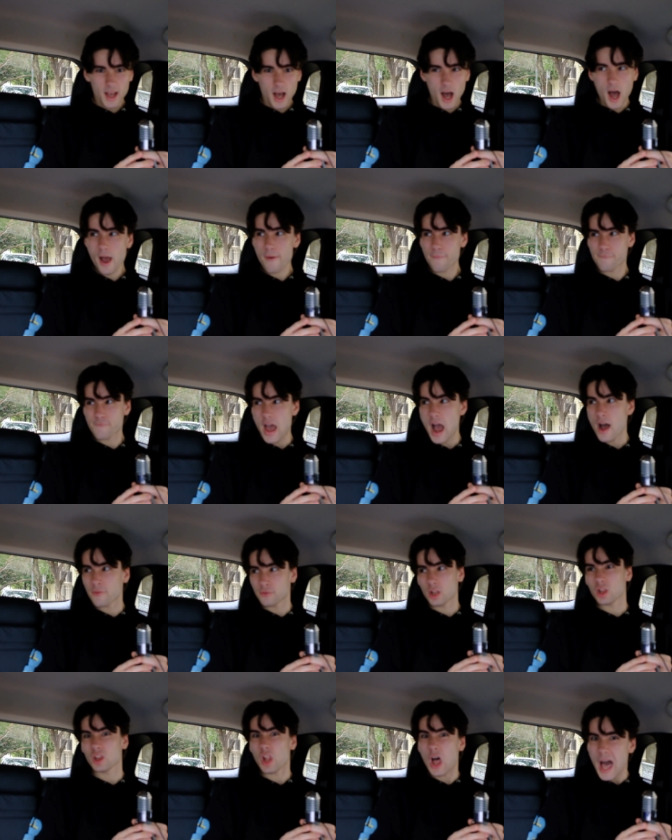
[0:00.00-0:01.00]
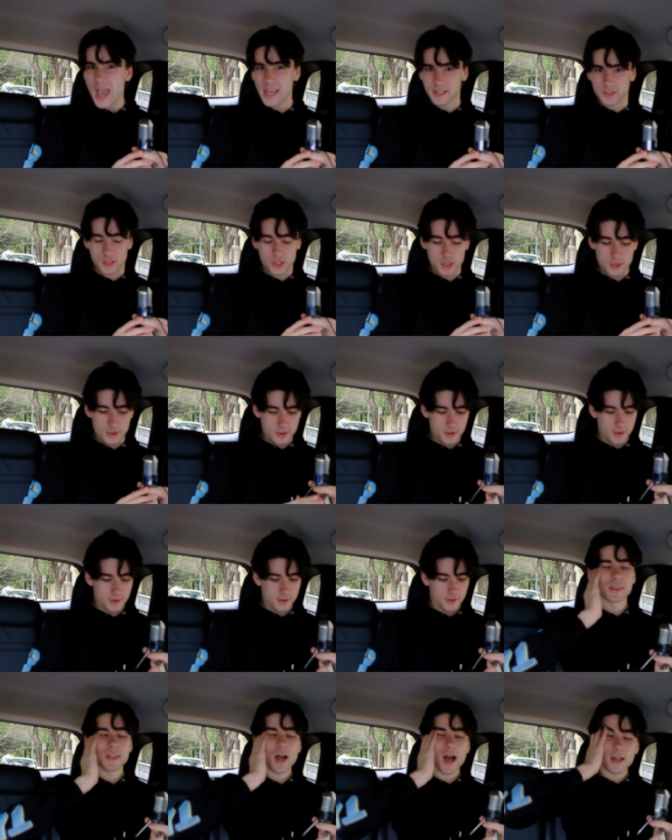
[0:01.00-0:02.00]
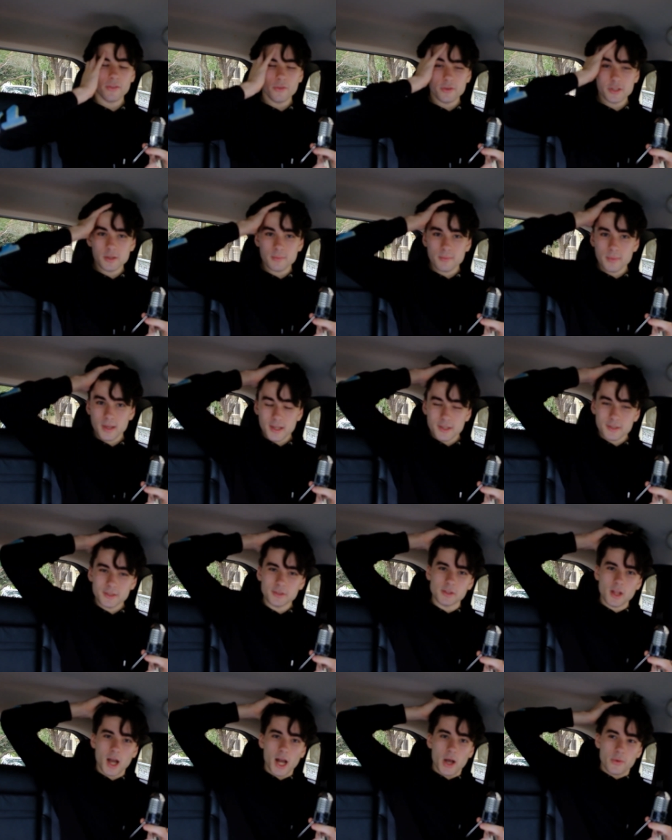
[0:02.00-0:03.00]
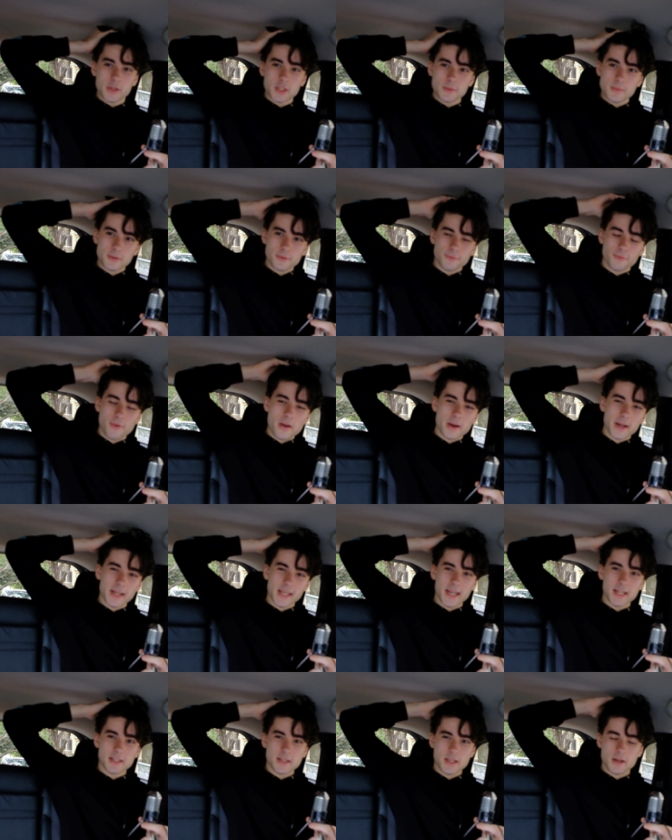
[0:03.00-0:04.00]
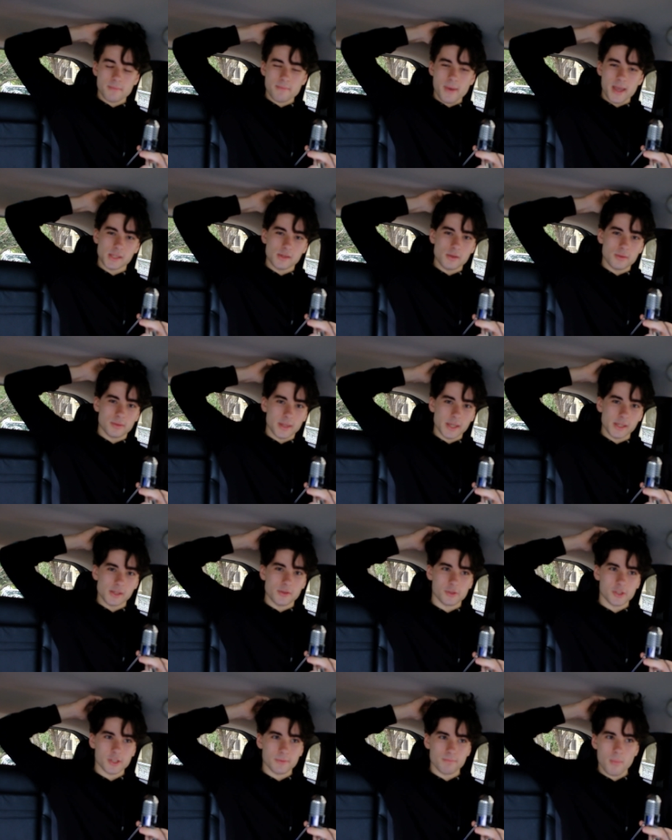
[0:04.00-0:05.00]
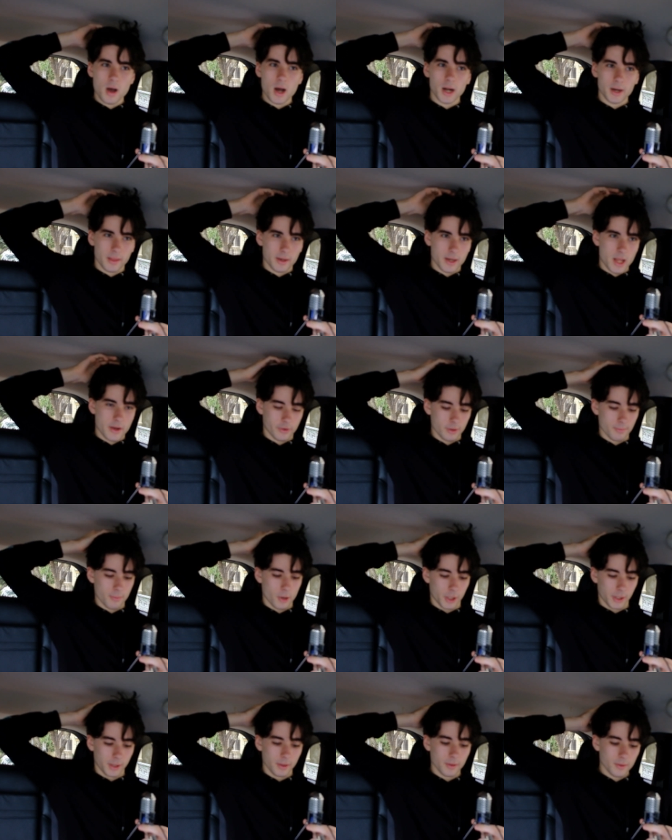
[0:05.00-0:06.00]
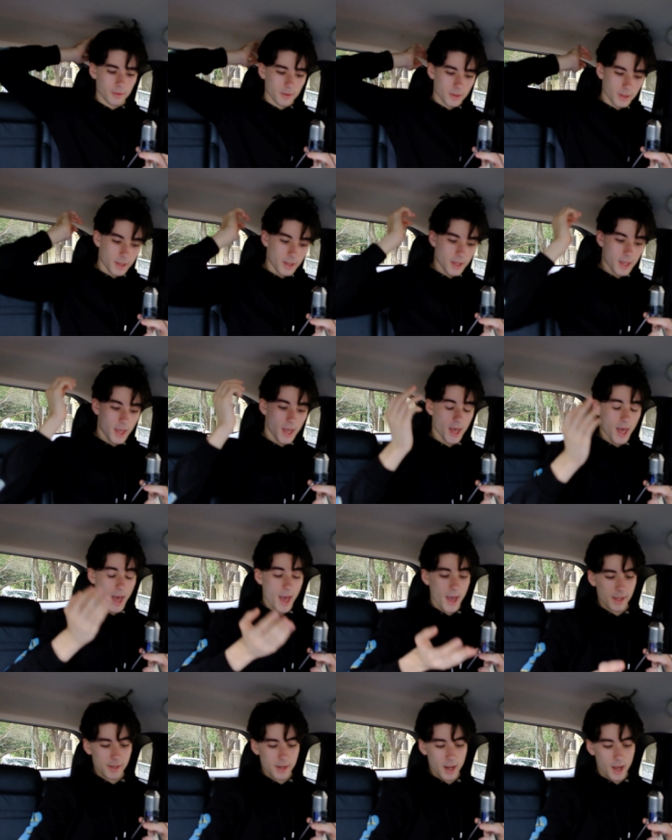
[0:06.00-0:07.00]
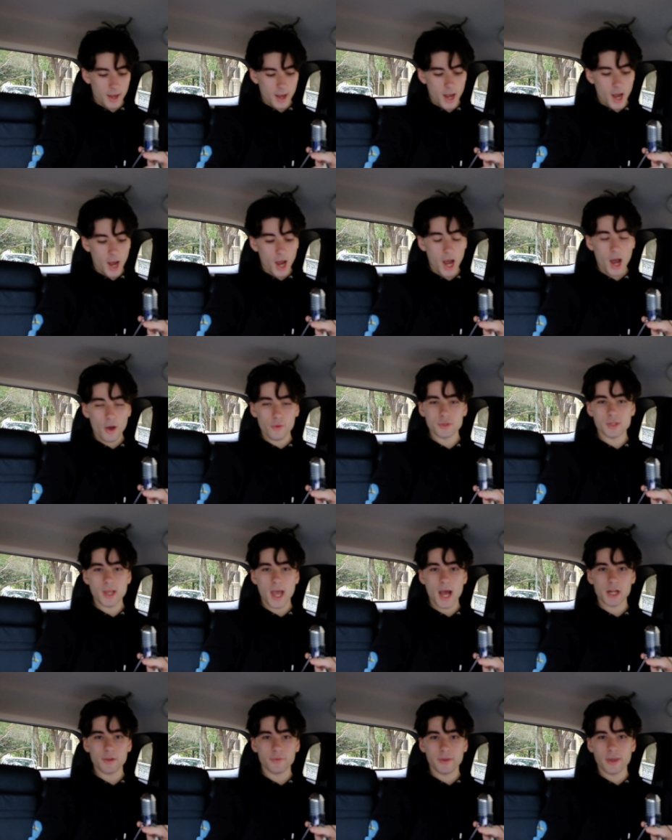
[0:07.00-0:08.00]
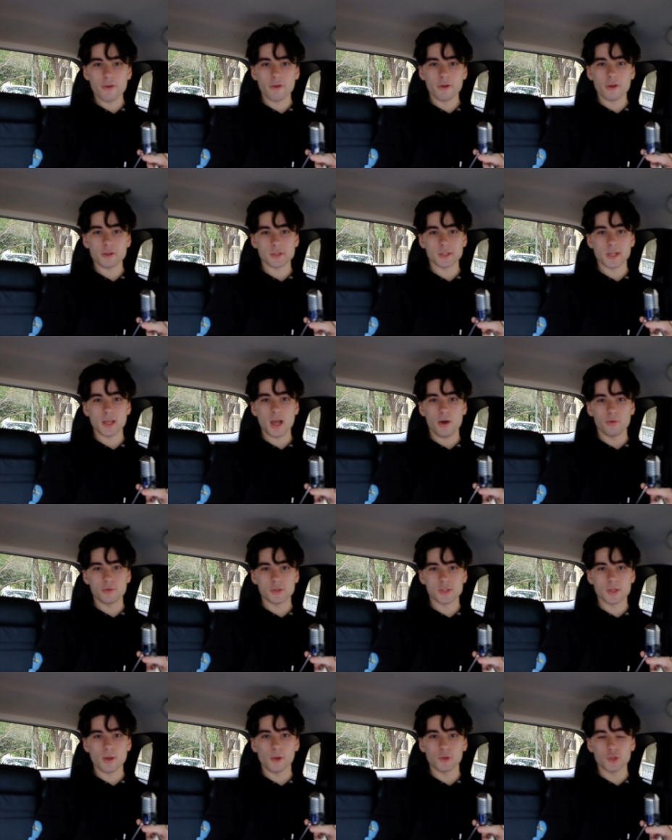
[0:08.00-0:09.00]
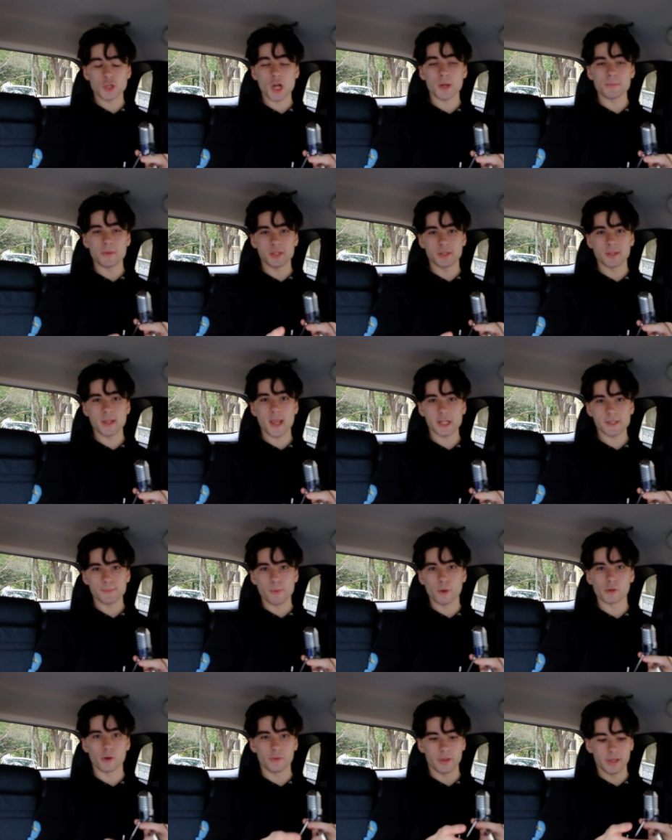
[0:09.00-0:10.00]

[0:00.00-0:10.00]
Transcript: I found the light! Nihilism is nihilism is very easy to make you think you're smarter than everybody. And I, I, I was out of curiosity, I was searching up this next point on